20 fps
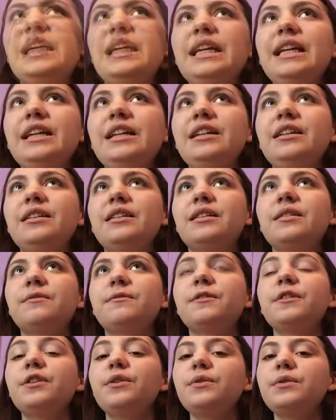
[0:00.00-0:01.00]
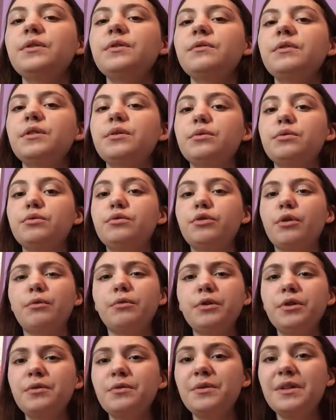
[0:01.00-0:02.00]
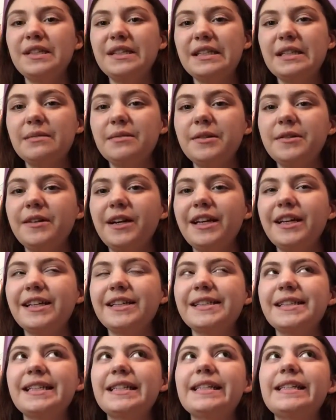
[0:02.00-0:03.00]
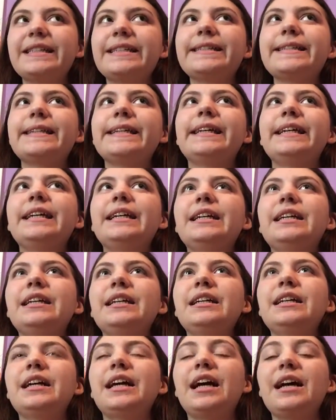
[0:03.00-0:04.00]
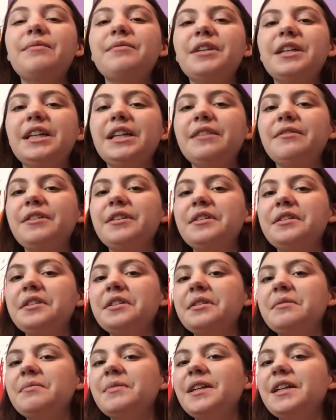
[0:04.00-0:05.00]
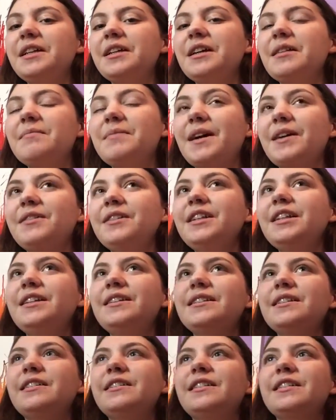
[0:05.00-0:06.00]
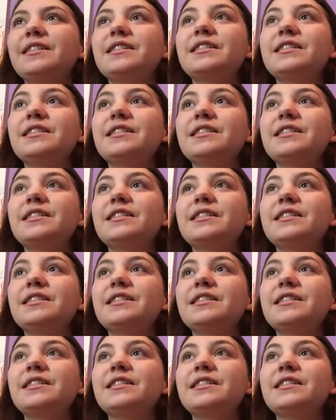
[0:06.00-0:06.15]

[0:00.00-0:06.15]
And for those of you who don't know what CBYX is, I'm going to give you a little bit about it. So it's a